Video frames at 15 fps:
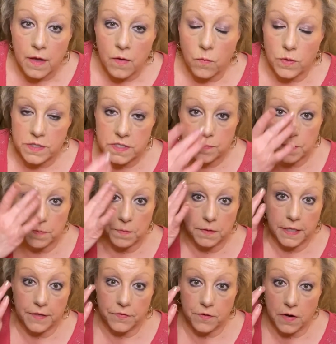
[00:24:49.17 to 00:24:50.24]
Once people
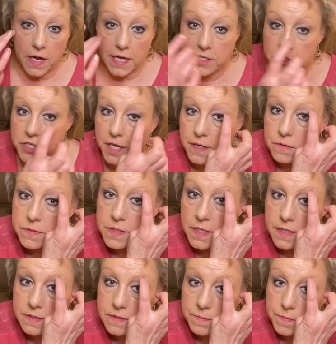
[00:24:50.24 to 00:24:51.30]
get their eyeshadows
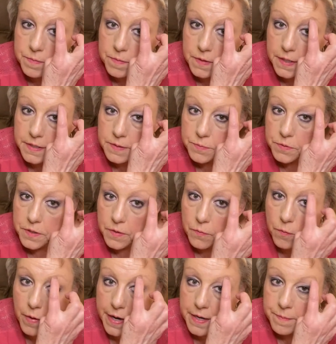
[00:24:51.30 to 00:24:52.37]
on, people like to put it
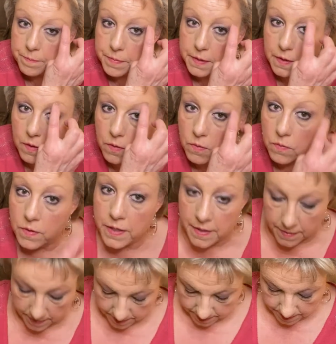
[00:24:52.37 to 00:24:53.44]
right below
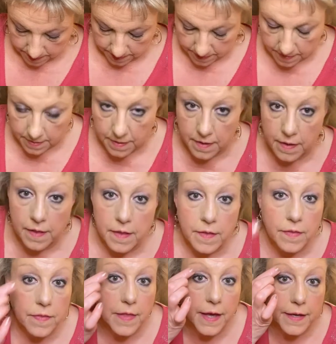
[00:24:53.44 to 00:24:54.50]

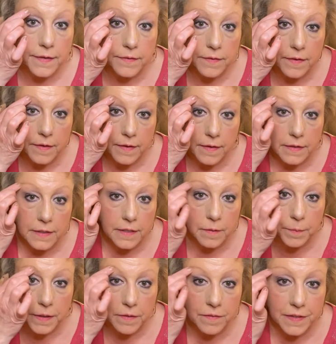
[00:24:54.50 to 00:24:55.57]
that little
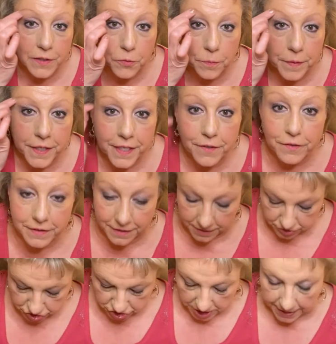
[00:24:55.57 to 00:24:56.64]
bit of illuminator, a little
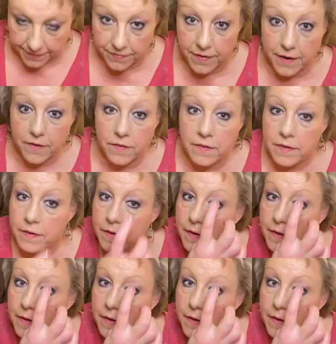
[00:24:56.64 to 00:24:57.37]
shine there.